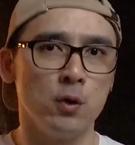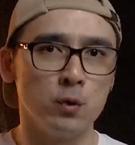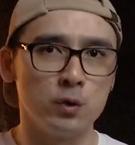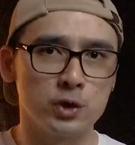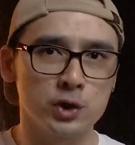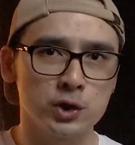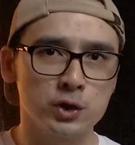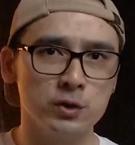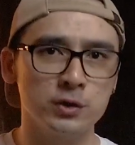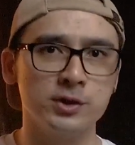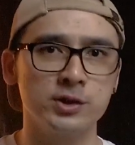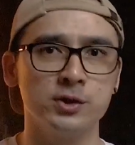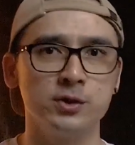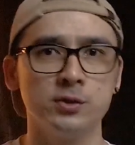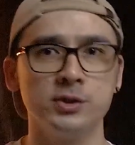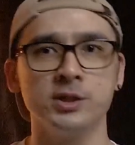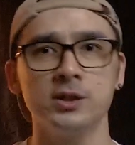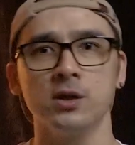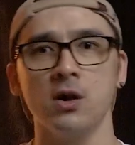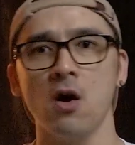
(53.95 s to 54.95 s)
who shoots
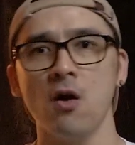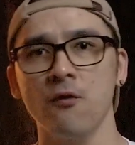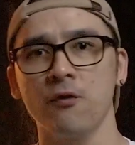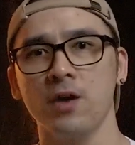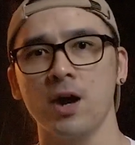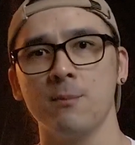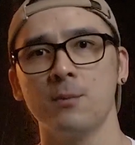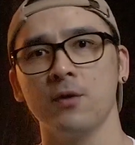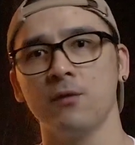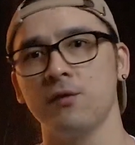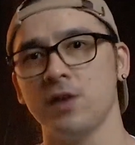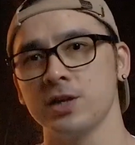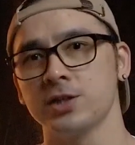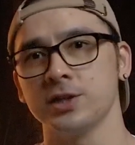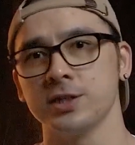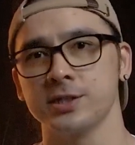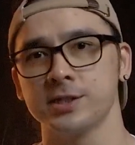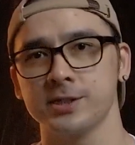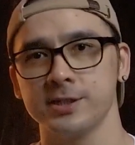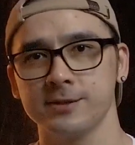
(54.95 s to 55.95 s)
using off-camera
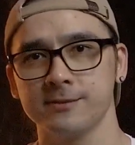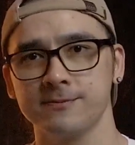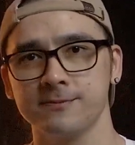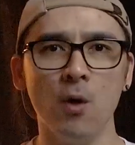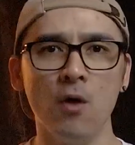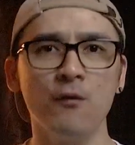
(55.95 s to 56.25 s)
flashes,